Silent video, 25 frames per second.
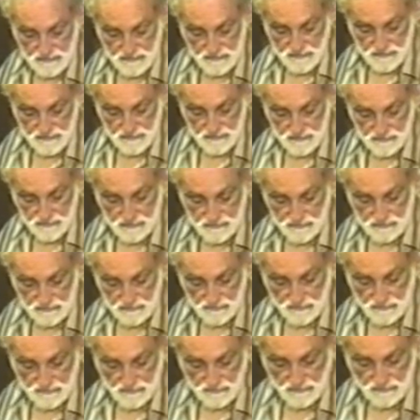
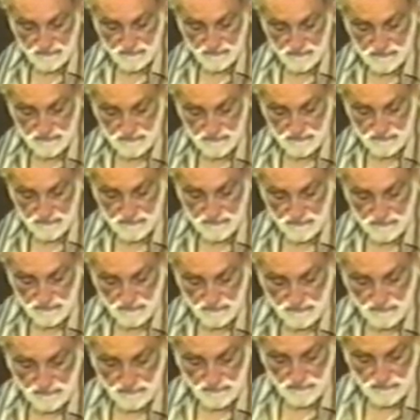
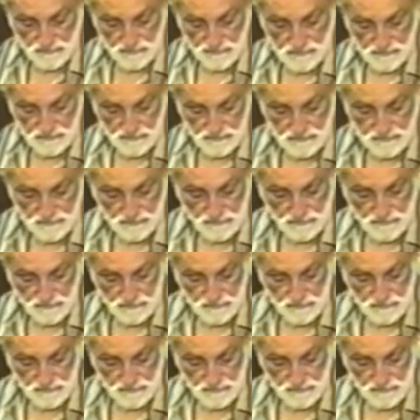Nothing is said.